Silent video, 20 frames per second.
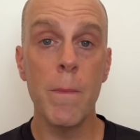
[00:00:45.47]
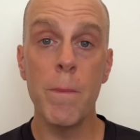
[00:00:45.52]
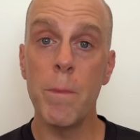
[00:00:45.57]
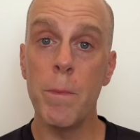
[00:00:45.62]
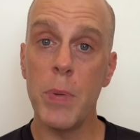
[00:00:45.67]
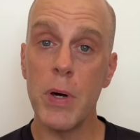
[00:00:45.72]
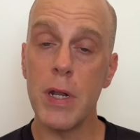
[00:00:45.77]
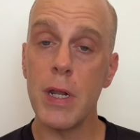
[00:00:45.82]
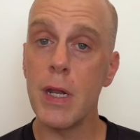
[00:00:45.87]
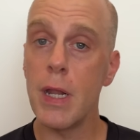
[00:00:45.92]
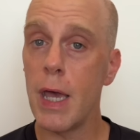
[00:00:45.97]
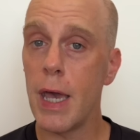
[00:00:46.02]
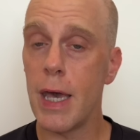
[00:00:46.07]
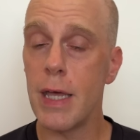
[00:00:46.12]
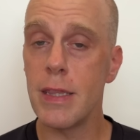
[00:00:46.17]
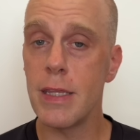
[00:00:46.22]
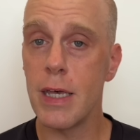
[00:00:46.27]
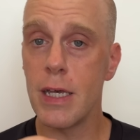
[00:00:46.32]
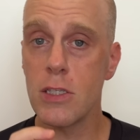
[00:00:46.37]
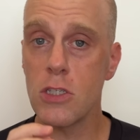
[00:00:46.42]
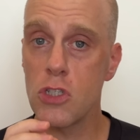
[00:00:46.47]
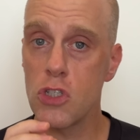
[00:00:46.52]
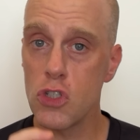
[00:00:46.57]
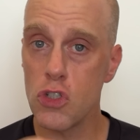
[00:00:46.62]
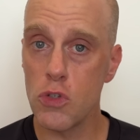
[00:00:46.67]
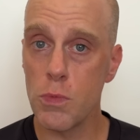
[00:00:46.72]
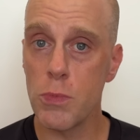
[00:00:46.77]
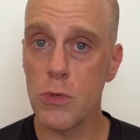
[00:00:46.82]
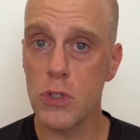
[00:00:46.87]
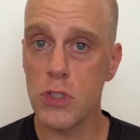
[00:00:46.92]
but it had that
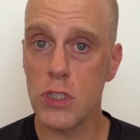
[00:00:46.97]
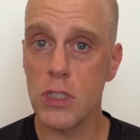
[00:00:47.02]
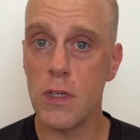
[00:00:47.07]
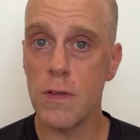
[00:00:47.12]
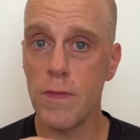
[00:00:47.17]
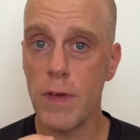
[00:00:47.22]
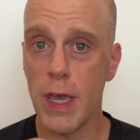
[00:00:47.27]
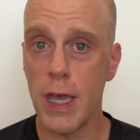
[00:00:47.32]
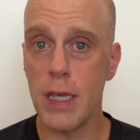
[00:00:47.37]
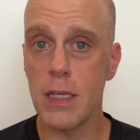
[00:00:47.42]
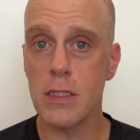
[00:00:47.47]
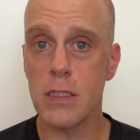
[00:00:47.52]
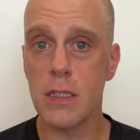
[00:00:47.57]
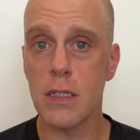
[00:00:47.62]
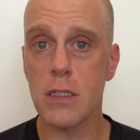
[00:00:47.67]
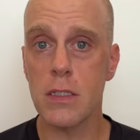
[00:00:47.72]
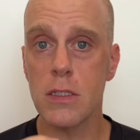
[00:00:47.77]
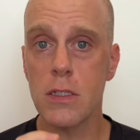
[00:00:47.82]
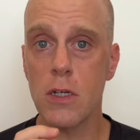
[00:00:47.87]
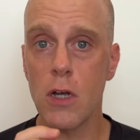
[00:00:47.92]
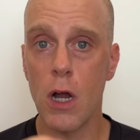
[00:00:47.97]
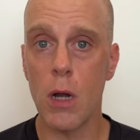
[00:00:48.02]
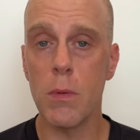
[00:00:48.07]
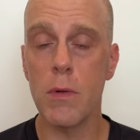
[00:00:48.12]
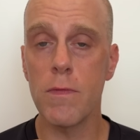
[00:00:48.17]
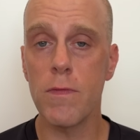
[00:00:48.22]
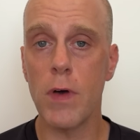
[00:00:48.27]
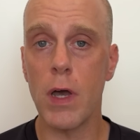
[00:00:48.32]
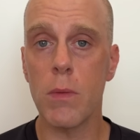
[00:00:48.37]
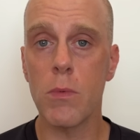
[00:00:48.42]
super stiff Asics
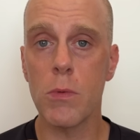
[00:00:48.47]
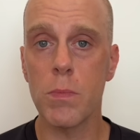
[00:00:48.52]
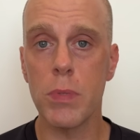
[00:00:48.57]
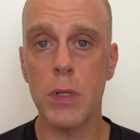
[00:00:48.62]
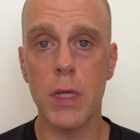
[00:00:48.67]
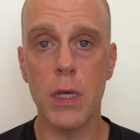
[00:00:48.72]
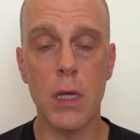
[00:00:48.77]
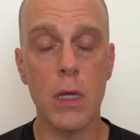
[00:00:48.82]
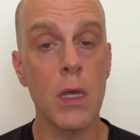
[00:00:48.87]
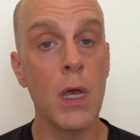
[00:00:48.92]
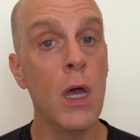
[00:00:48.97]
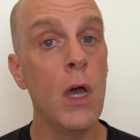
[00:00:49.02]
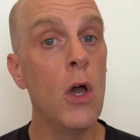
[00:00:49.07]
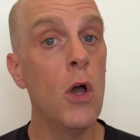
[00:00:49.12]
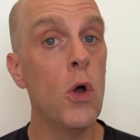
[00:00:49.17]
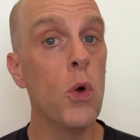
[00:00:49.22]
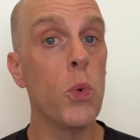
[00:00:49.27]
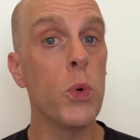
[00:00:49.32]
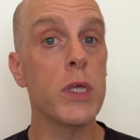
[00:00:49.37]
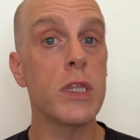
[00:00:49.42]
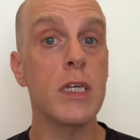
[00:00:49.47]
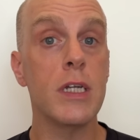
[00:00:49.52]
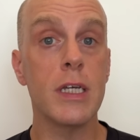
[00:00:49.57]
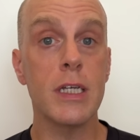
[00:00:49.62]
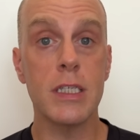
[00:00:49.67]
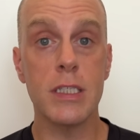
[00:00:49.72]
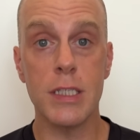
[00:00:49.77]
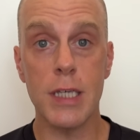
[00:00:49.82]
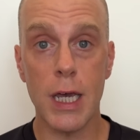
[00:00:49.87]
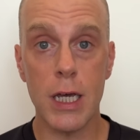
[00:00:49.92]
carbon fiber plate with an
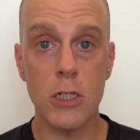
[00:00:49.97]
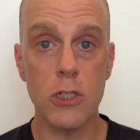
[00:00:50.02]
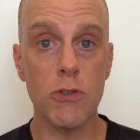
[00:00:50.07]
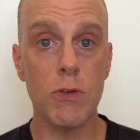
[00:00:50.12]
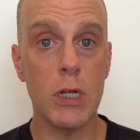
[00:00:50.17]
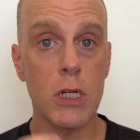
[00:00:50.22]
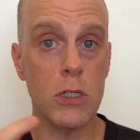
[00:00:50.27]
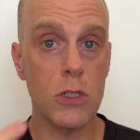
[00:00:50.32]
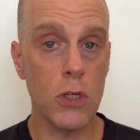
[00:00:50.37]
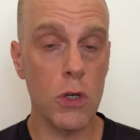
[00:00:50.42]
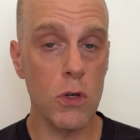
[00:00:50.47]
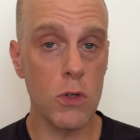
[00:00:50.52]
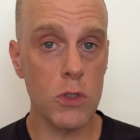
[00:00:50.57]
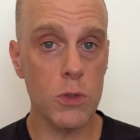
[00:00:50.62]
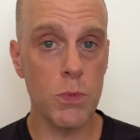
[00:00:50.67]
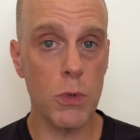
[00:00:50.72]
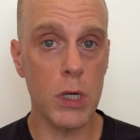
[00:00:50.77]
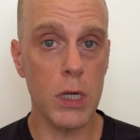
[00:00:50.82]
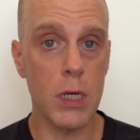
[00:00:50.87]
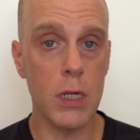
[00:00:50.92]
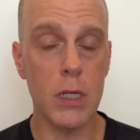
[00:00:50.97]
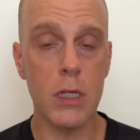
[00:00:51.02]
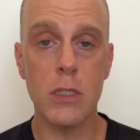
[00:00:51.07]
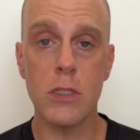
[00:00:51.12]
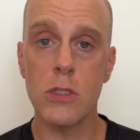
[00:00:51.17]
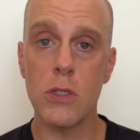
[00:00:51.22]
exaggerated toe spring in it.